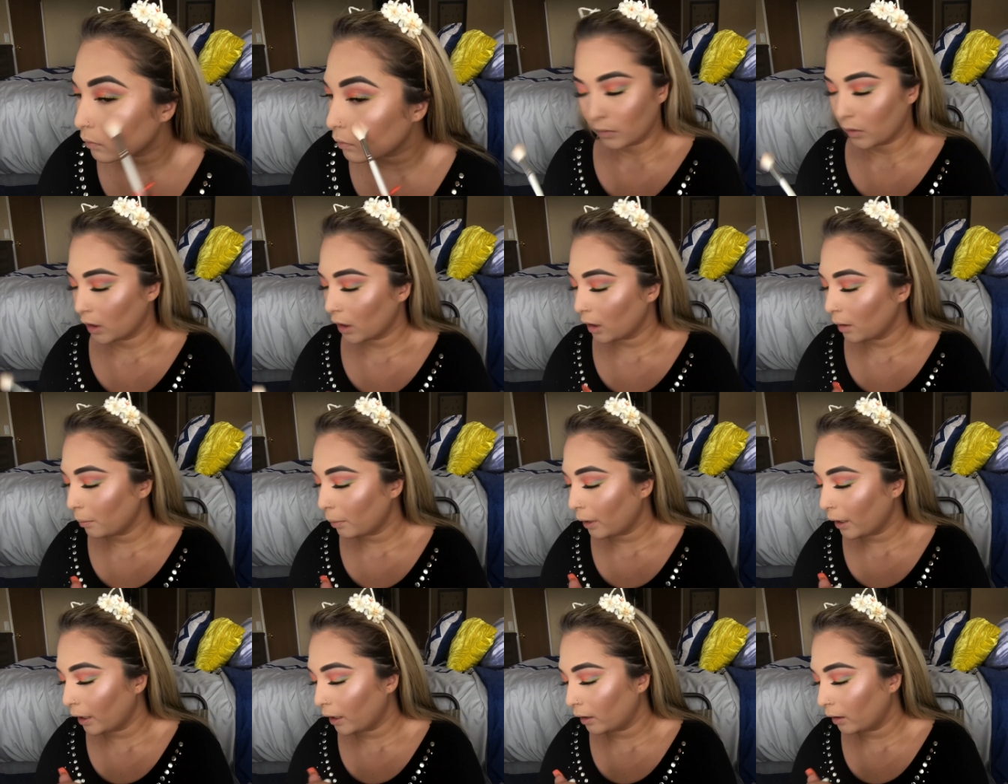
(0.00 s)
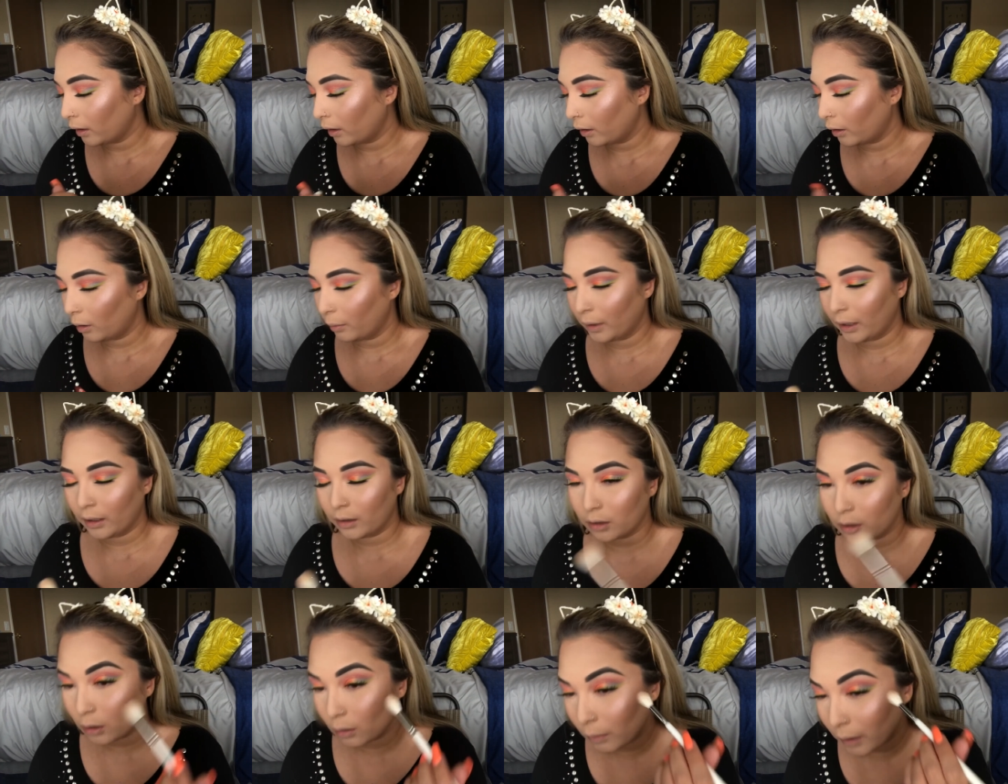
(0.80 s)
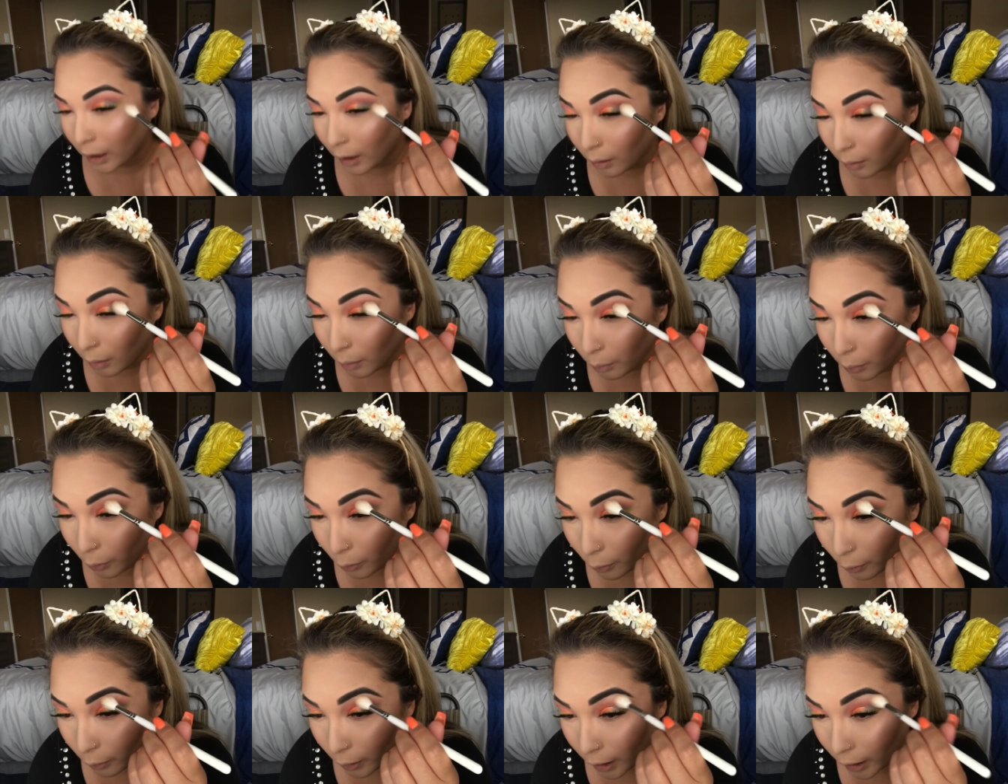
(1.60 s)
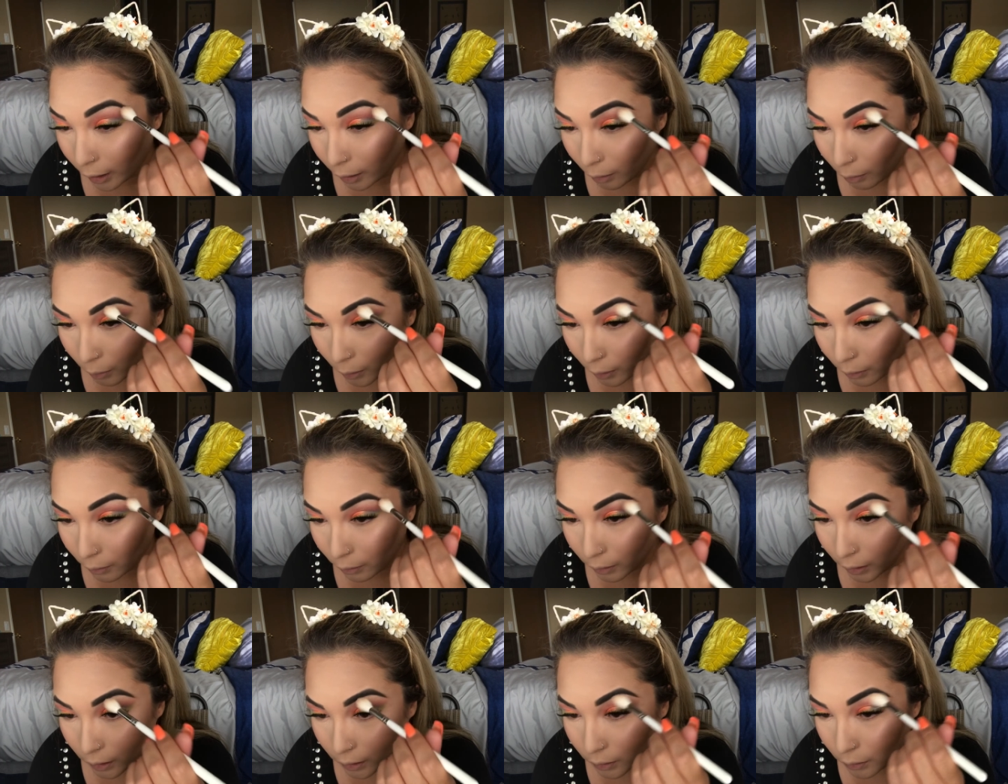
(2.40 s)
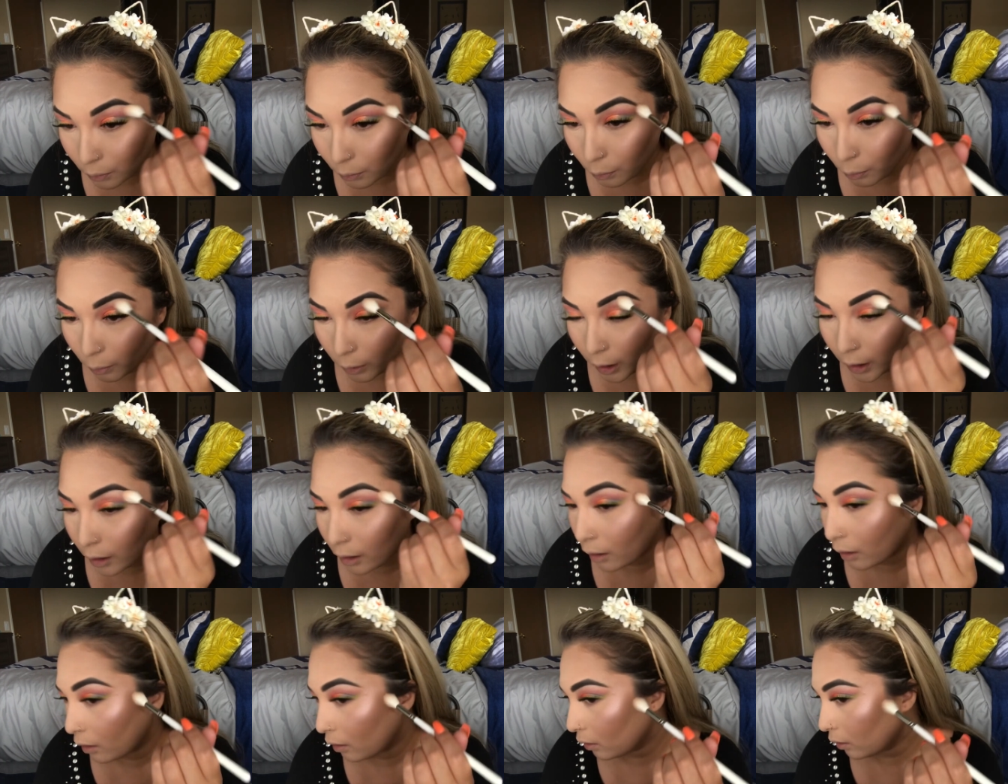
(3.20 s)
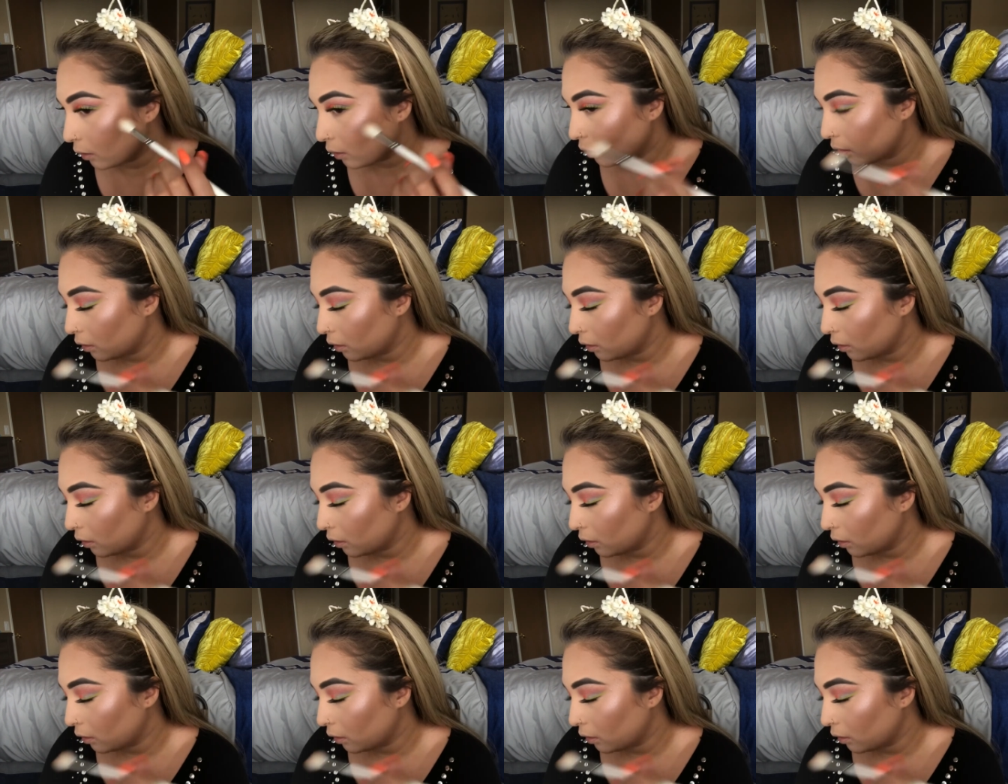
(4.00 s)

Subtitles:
Just going to apply a little bit to my brow bone as well.